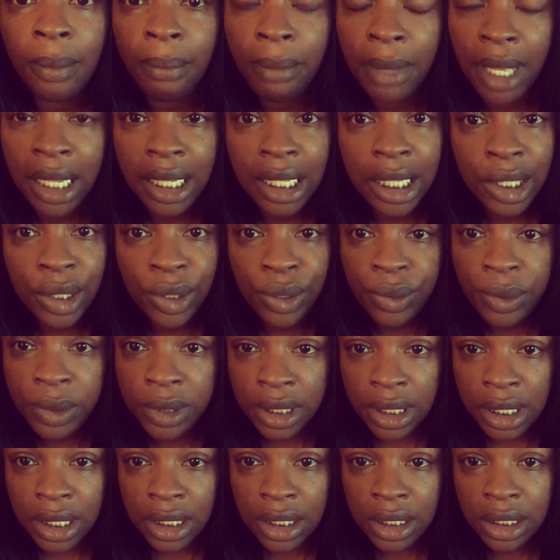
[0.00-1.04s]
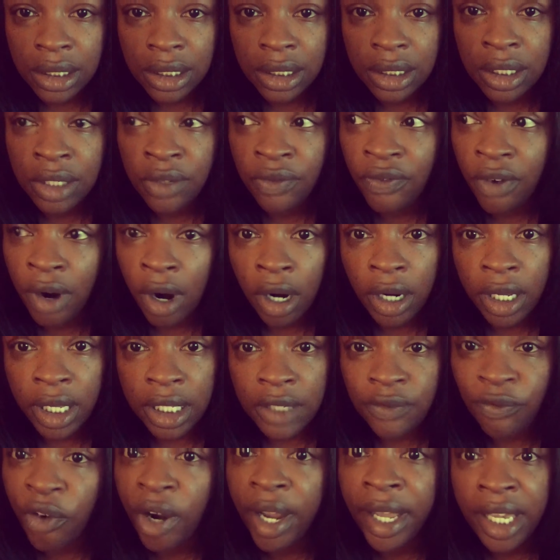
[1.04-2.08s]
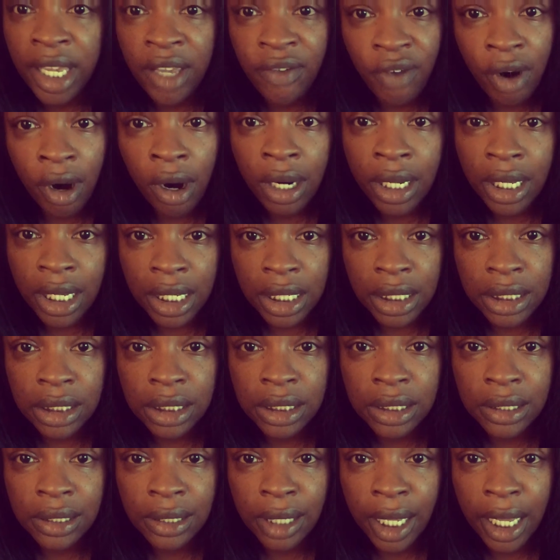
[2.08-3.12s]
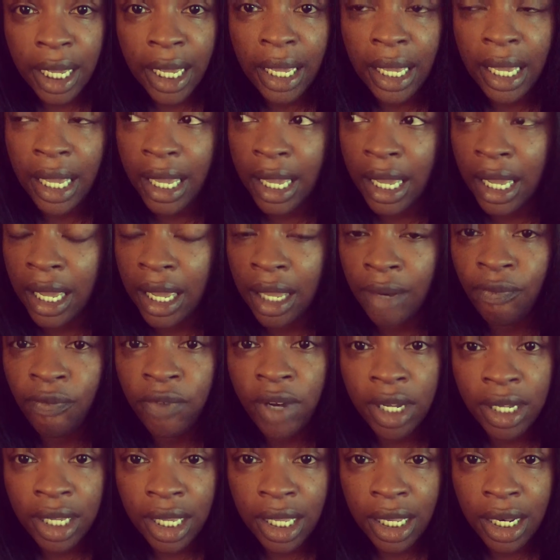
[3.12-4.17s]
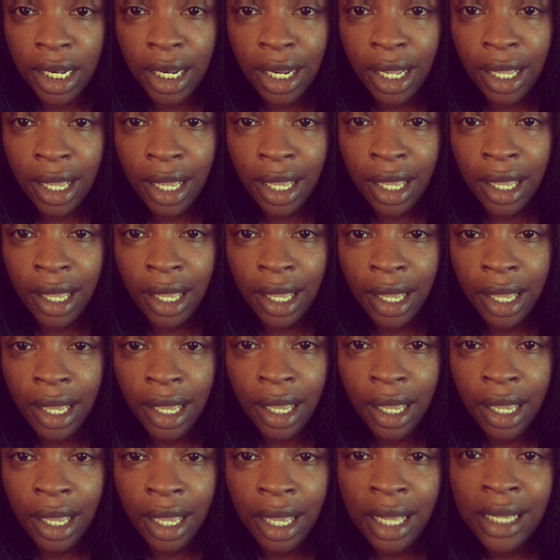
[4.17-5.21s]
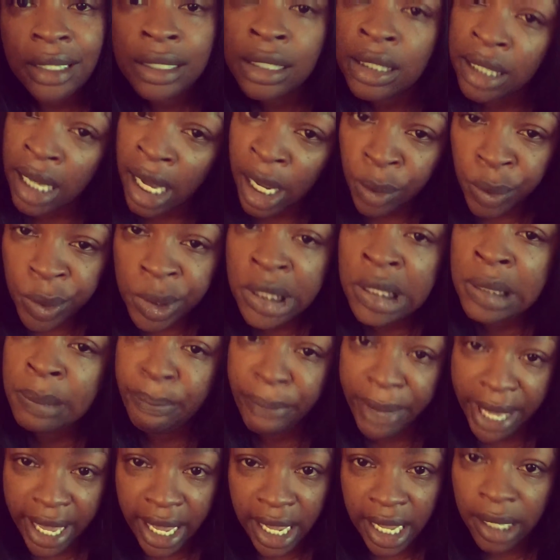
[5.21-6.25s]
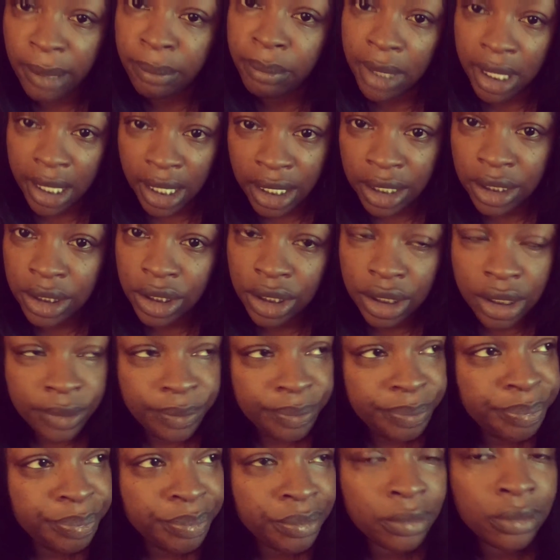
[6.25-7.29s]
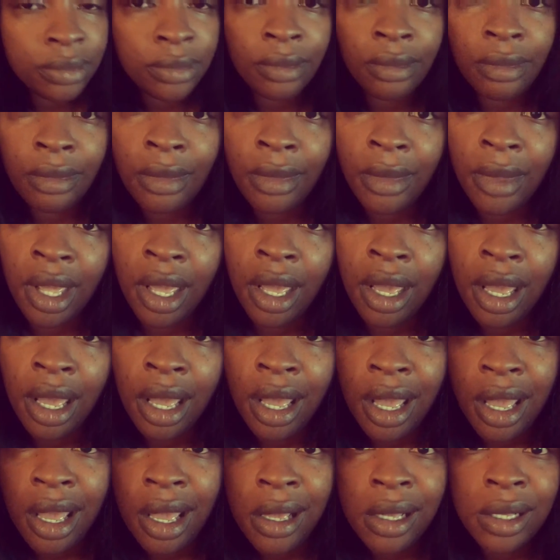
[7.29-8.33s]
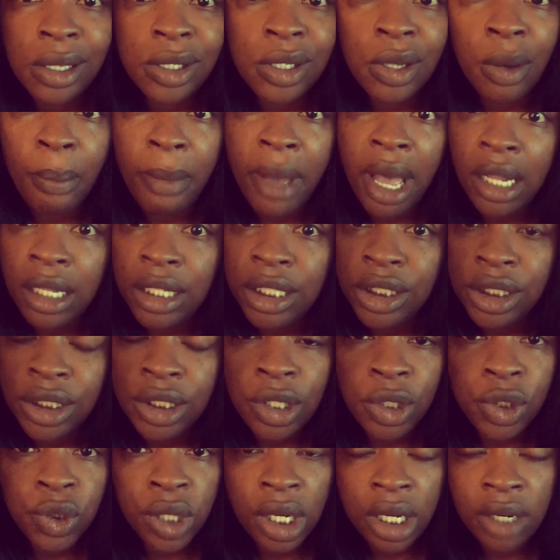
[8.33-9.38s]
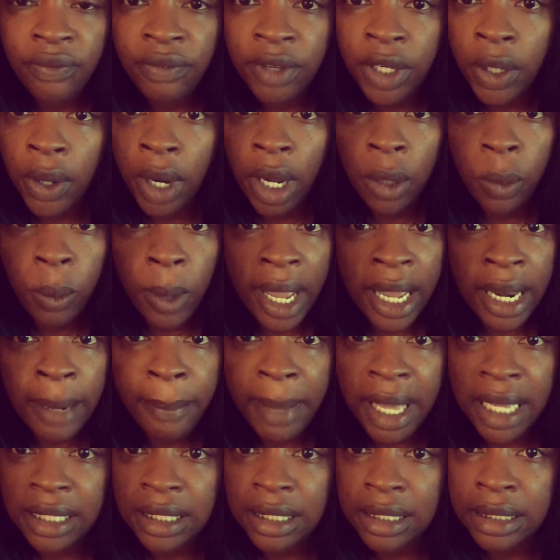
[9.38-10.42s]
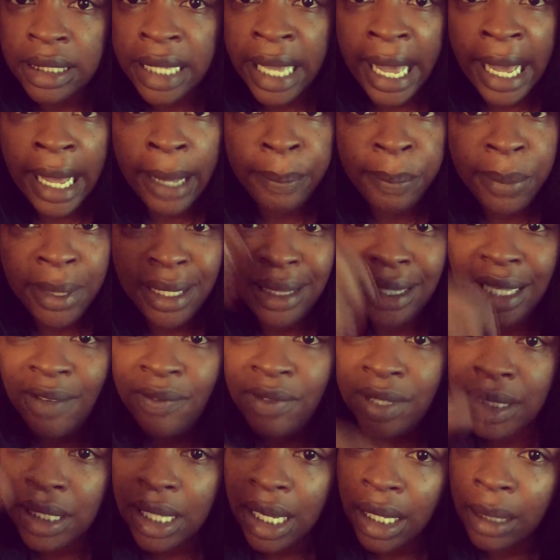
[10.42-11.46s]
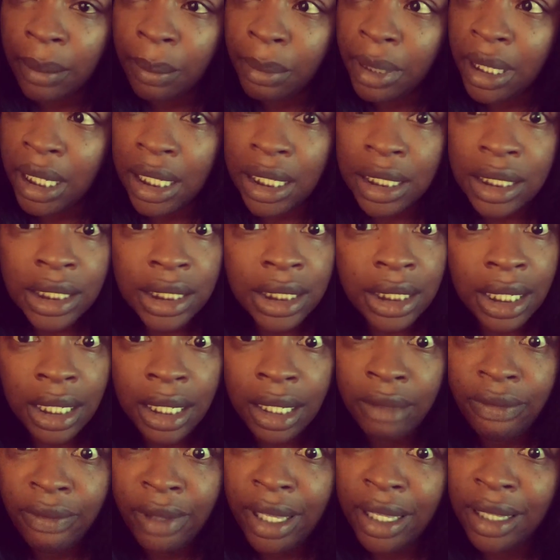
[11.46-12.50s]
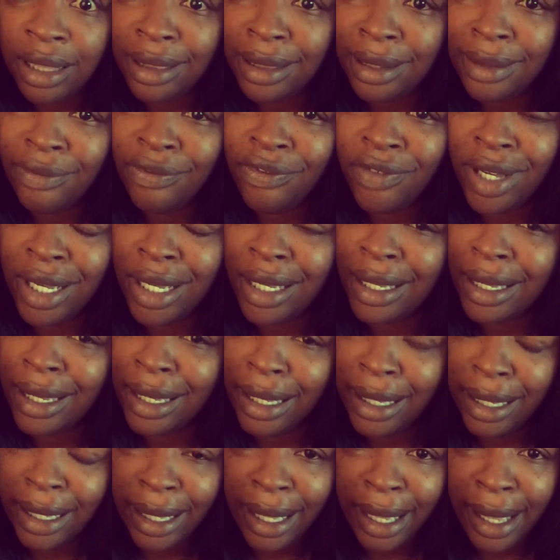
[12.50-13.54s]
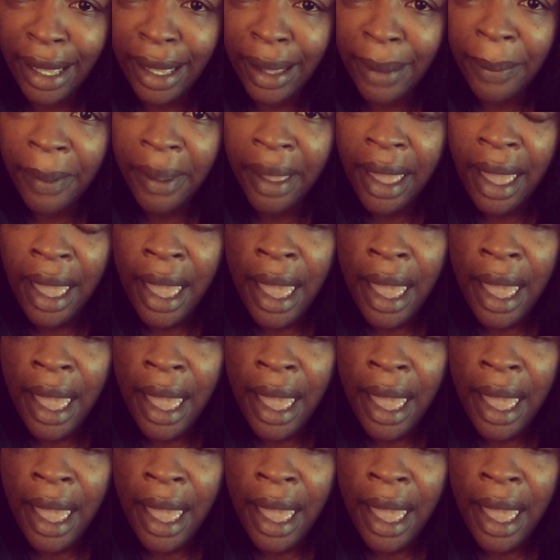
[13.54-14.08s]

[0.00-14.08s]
Mellie loses to Frankie Vargas, and fucking Cyrus Bean, bitch. So Mellie's still trying to figure out a way to make this happen. Liv is like, bitch, give it the fuck up.